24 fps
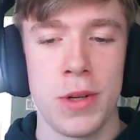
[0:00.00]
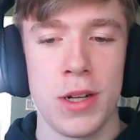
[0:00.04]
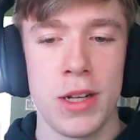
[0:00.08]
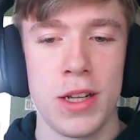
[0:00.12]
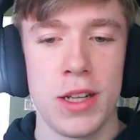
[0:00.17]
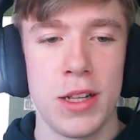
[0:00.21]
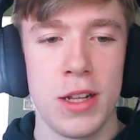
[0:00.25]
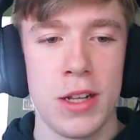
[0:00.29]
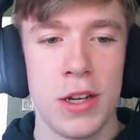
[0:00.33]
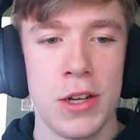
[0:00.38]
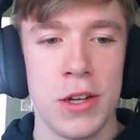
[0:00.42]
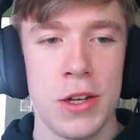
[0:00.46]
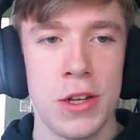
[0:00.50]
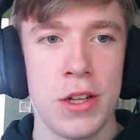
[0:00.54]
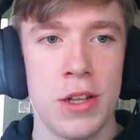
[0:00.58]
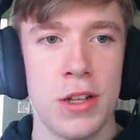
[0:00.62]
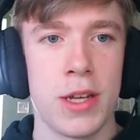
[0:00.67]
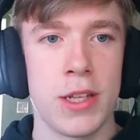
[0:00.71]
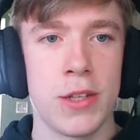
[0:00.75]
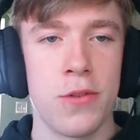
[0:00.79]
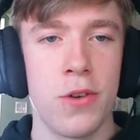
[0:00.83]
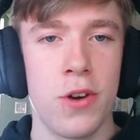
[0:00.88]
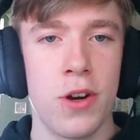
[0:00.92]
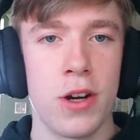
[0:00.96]
But
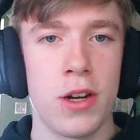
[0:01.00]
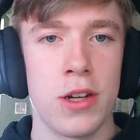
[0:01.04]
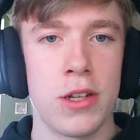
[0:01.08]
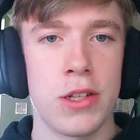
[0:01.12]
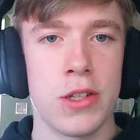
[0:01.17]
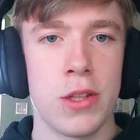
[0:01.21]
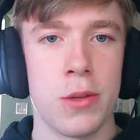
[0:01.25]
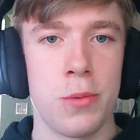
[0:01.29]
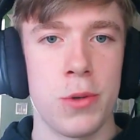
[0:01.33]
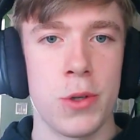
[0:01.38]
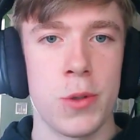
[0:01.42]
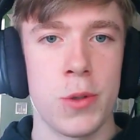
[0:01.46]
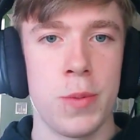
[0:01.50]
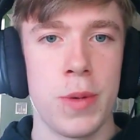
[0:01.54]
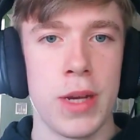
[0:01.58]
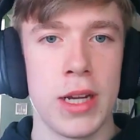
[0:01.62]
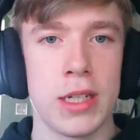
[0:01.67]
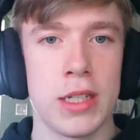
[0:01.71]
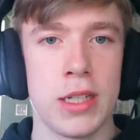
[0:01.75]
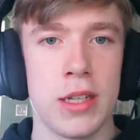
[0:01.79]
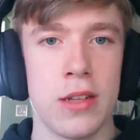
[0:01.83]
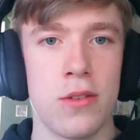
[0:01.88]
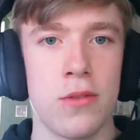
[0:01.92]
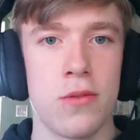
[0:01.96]
as far as the
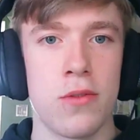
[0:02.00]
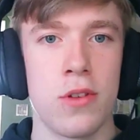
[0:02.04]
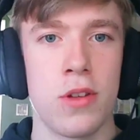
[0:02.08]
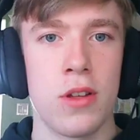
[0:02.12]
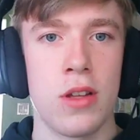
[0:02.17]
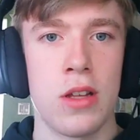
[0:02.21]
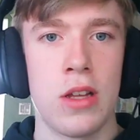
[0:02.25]
perspective,